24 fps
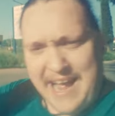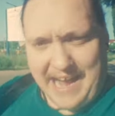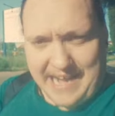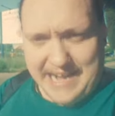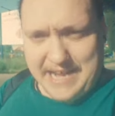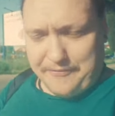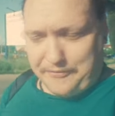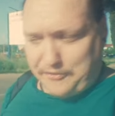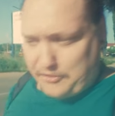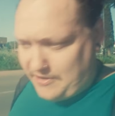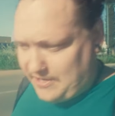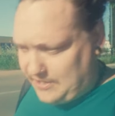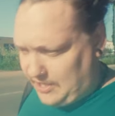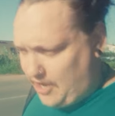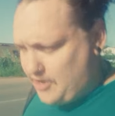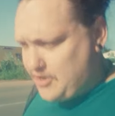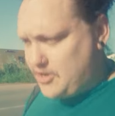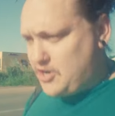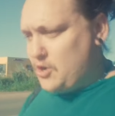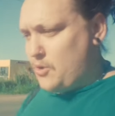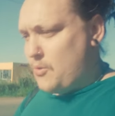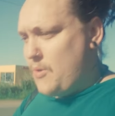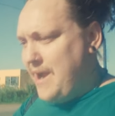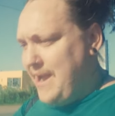And if you're a
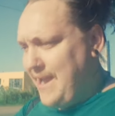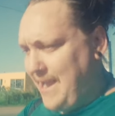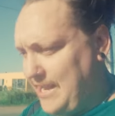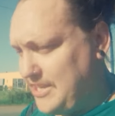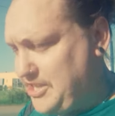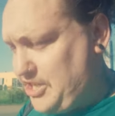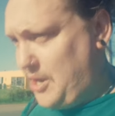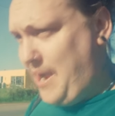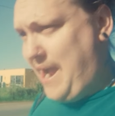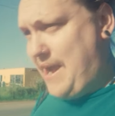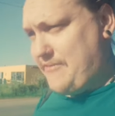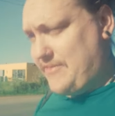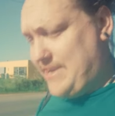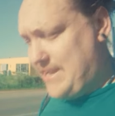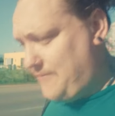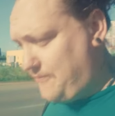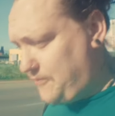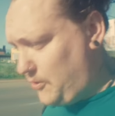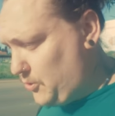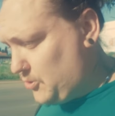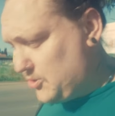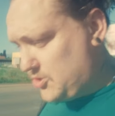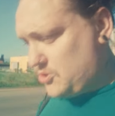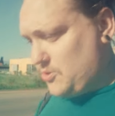local and you have any
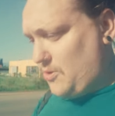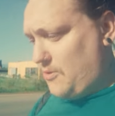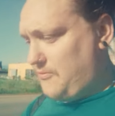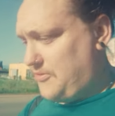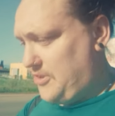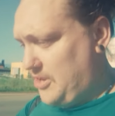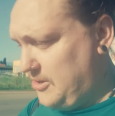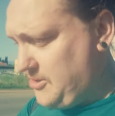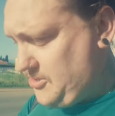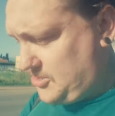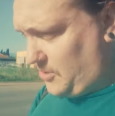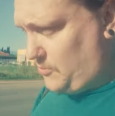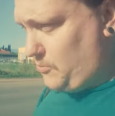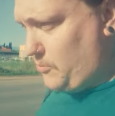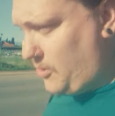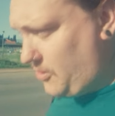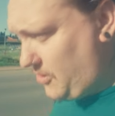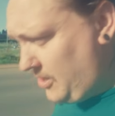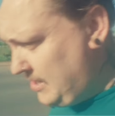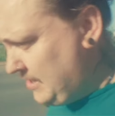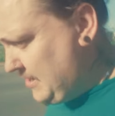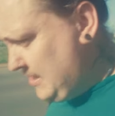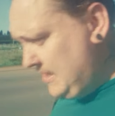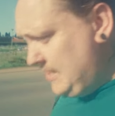thoughts or views on
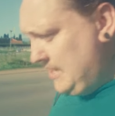what